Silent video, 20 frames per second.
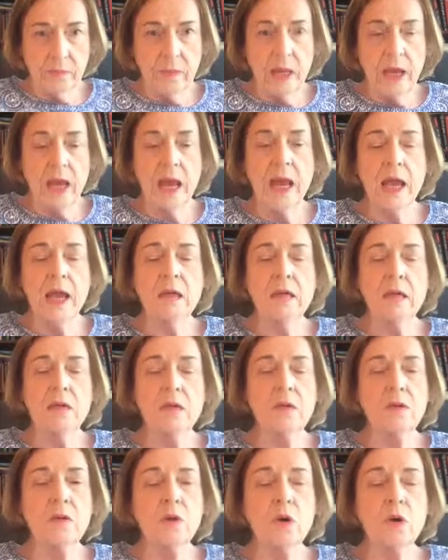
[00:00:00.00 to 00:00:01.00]

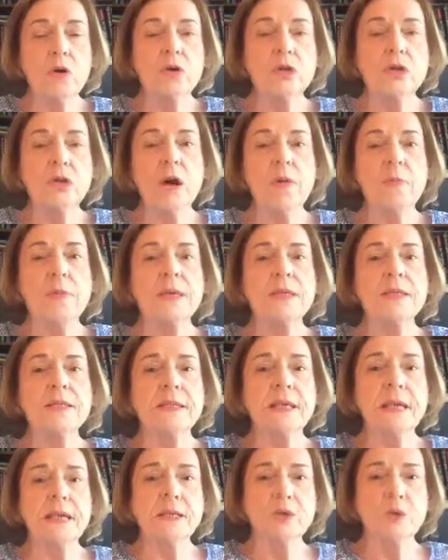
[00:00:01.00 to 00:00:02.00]
And the workshop
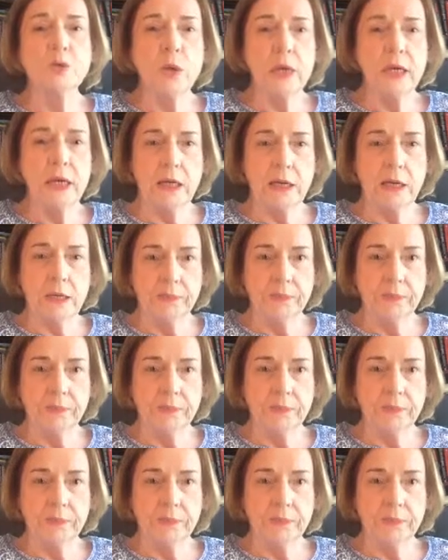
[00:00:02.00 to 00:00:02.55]
is next week.